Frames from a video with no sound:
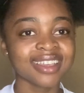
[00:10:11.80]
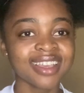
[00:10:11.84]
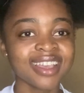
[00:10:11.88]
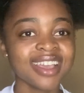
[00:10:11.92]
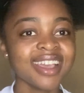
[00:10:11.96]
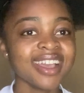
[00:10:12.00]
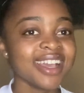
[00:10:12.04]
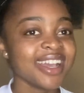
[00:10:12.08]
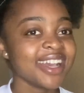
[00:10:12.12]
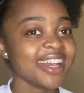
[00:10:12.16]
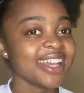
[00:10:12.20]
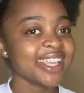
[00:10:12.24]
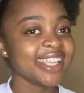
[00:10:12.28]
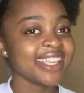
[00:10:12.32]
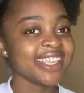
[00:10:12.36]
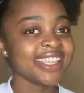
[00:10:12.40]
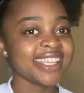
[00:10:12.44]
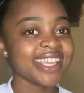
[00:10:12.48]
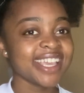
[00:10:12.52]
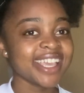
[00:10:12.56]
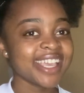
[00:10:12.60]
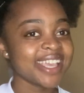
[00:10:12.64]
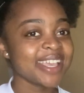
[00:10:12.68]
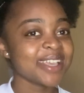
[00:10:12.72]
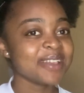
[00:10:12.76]

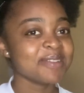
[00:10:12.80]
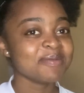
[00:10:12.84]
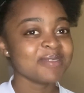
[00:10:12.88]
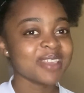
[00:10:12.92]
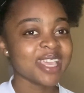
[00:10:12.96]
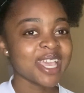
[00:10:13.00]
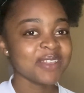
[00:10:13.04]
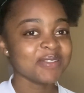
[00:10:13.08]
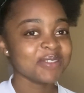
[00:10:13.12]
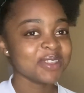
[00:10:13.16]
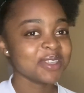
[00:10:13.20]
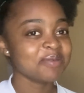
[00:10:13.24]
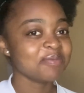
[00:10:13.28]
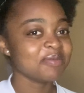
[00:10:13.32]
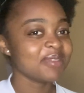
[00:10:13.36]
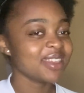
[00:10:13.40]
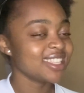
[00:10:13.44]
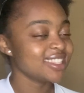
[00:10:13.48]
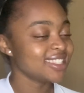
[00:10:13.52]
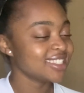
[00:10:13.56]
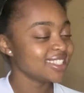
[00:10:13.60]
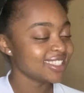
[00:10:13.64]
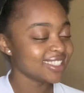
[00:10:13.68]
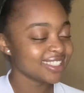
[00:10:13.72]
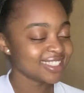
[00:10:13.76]
I haven't made
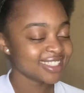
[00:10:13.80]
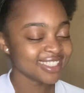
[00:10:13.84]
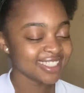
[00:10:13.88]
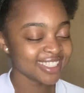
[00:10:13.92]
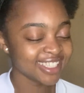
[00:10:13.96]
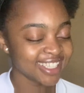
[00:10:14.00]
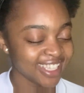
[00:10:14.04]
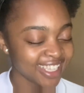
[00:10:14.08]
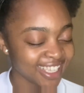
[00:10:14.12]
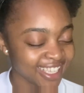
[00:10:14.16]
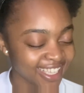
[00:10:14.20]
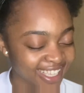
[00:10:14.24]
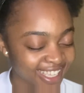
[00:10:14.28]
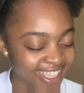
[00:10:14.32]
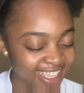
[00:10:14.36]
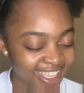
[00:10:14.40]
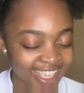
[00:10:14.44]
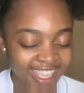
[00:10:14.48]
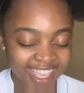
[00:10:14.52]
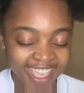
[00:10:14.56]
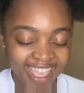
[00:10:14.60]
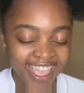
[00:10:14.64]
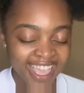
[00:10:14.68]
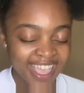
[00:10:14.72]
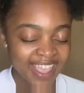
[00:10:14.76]
it to it.
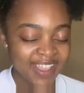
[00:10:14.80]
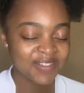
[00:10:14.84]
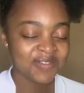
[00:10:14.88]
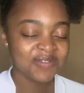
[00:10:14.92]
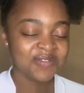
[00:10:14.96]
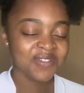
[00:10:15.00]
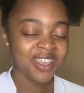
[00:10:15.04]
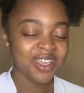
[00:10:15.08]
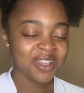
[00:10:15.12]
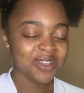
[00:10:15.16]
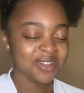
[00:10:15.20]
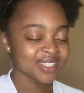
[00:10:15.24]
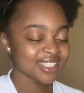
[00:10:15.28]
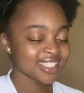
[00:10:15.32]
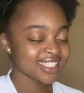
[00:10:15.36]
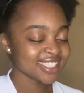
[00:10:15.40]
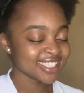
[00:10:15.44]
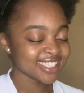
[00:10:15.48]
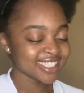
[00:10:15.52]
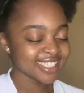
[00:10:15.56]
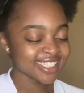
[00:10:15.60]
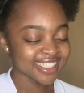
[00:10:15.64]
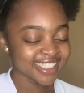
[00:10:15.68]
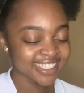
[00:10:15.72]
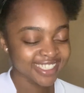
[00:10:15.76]
I failed
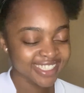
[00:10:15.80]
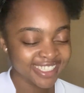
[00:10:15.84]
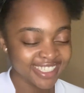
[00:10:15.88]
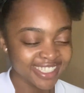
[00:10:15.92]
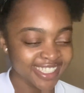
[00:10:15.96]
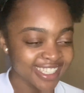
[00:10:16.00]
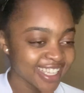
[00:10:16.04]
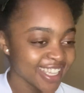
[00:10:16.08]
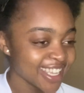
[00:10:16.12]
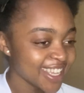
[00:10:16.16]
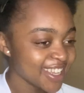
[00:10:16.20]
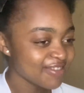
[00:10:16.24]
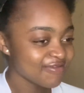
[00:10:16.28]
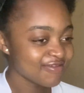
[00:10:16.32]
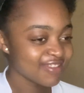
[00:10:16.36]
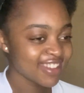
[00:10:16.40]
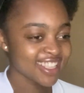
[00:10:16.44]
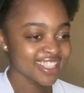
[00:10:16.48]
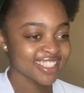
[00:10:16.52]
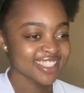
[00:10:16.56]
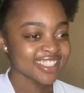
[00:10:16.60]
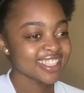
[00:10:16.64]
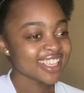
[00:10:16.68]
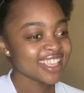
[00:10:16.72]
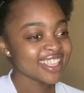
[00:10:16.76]
my
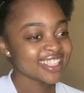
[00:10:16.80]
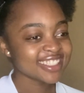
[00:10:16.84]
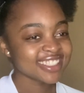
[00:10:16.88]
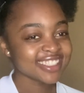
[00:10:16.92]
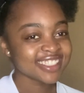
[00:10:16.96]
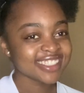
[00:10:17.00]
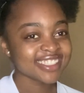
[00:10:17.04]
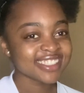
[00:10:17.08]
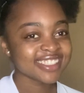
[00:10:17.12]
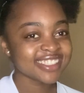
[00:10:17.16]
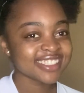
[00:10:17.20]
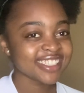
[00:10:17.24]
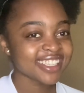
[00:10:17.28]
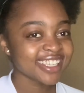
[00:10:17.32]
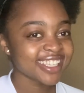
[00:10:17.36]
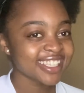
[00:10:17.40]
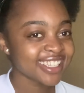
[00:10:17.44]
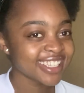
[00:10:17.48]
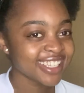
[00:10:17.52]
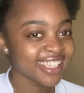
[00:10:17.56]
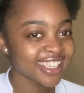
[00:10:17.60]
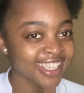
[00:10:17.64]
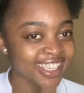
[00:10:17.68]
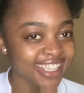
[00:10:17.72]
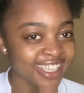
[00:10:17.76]
CS16.
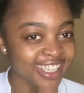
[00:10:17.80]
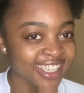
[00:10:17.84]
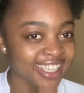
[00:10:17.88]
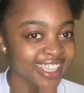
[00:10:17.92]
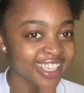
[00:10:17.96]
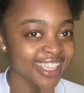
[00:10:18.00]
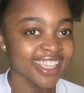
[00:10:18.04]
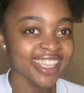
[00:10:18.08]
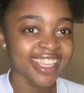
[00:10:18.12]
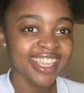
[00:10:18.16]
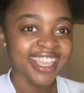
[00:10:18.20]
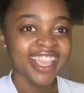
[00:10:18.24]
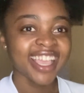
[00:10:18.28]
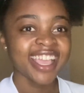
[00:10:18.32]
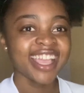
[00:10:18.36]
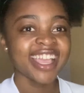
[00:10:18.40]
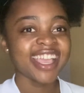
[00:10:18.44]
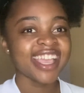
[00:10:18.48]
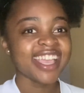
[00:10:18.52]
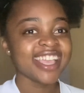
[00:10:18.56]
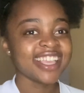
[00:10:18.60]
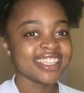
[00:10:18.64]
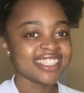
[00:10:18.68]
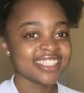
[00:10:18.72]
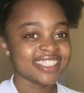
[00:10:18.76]

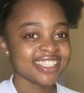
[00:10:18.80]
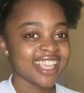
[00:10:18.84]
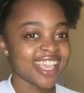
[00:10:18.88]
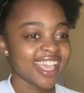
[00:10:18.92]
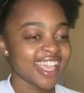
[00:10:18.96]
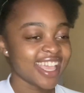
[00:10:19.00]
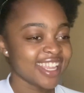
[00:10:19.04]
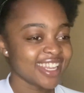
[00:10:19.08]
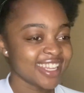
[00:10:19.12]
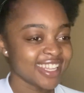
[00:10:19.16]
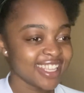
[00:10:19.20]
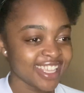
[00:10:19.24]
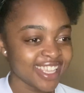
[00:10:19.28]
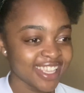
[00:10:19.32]
Hey Shadi,